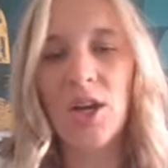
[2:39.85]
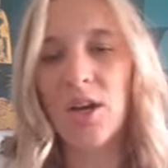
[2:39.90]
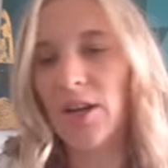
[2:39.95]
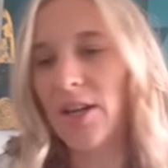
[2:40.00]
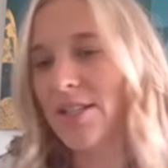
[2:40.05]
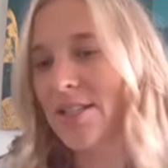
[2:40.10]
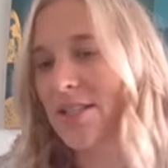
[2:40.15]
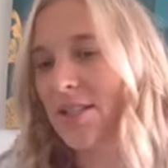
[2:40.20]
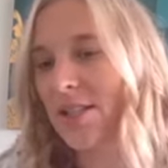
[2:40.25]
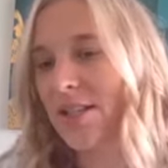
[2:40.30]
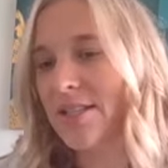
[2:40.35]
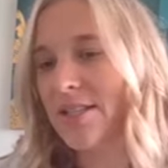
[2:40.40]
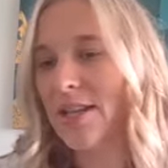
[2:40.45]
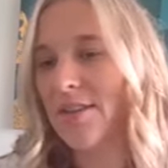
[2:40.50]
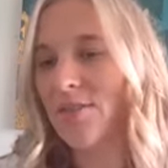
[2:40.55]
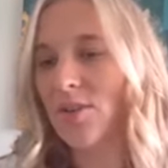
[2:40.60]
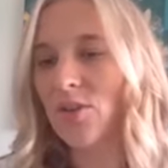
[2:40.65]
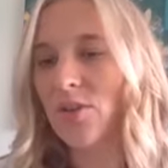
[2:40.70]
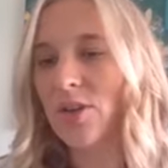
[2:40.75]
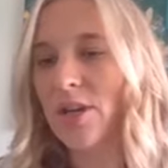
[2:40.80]
All right, so let's
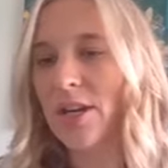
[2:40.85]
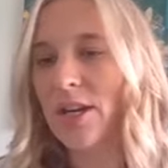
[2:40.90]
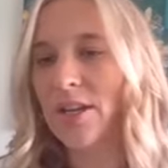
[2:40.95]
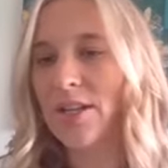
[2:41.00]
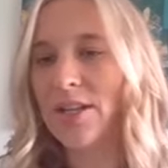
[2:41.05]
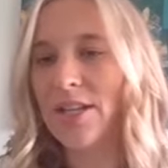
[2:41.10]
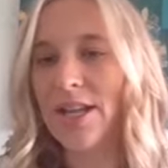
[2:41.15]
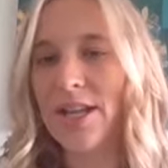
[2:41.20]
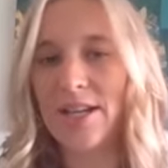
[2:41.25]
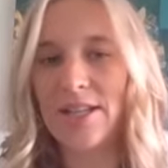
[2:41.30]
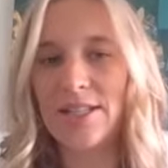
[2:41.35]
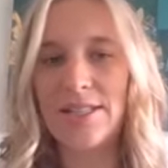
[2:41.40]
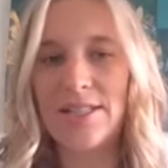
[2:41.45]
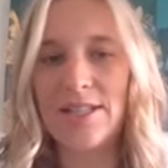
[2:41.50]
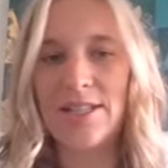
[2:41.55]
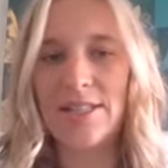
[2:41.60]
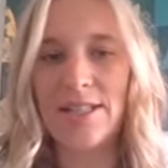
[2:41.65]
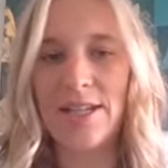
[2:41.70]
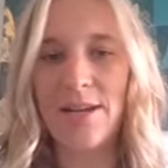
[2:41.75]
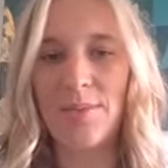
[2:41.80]
have a look at our next
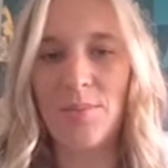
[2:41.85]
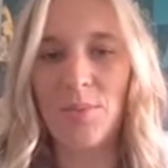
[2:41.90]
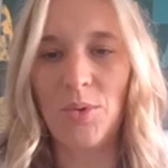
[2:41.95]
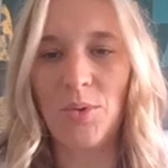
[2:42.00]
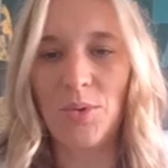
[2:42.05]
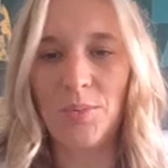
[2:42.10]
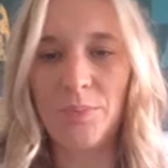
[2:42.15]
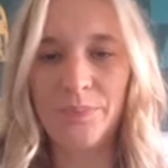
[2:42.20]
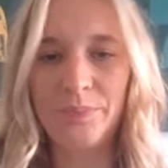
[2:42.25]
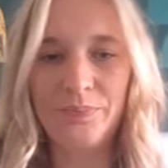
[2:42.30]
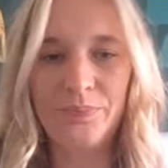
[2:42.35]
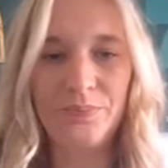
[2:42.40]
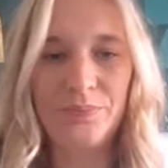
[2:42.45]
example.